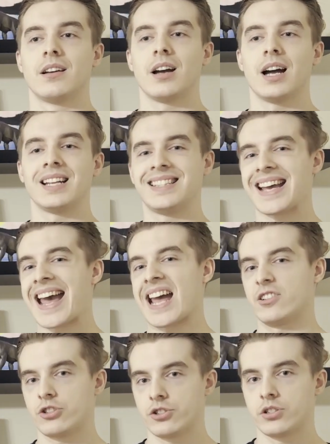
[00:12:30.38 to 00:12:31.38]

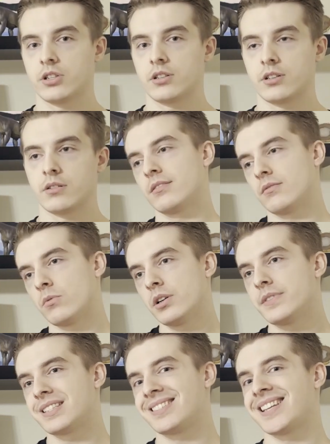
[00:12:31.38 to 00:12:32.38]
attached. One of
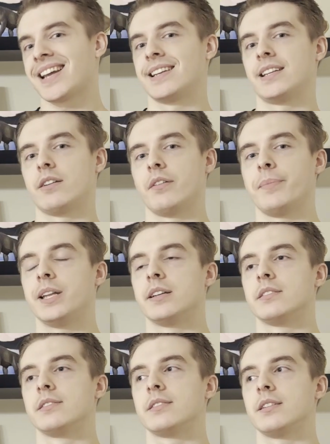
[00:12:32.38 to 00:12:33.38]
its secondary
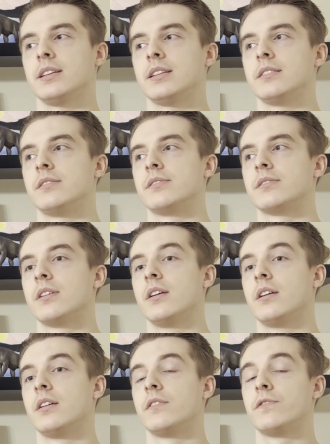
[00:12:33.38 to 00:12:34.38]
meanings is
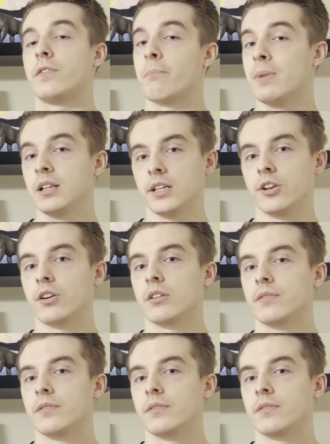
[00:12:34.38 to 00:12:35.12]
familiar.